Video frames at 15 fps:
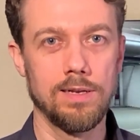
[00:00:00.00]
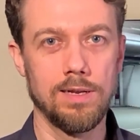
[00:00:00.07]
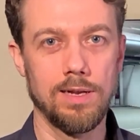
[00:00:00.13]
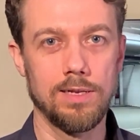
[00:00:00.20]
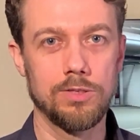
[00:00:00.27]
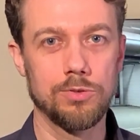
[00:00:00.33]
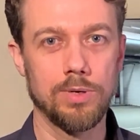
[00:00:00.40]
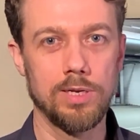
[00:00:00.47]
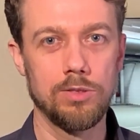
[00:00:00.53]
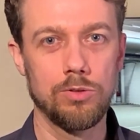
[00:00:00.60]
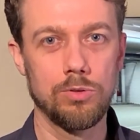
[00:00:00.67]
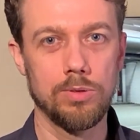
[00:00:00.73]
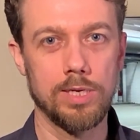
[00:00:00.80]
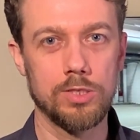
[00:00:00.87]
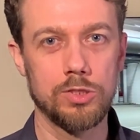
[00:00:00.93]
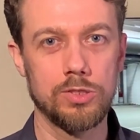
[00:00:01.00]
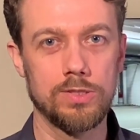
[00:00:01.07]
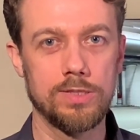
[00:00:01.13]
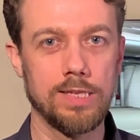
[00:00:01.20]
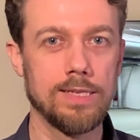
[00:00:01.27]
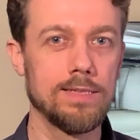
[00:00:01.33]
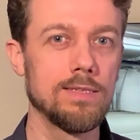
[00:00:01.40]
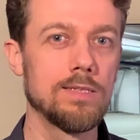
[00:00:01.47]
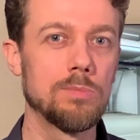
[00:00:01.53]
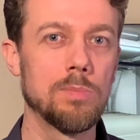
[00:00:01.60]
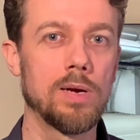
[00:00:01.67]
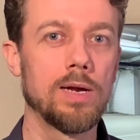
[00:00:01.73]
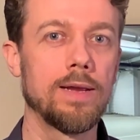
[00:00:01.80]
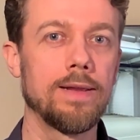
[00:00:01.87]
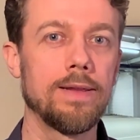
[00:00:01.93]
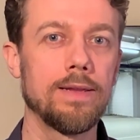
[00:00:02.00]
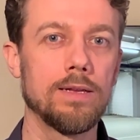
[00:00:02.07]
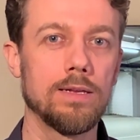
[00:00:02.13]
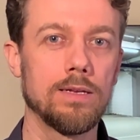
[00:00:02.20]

I try to extend my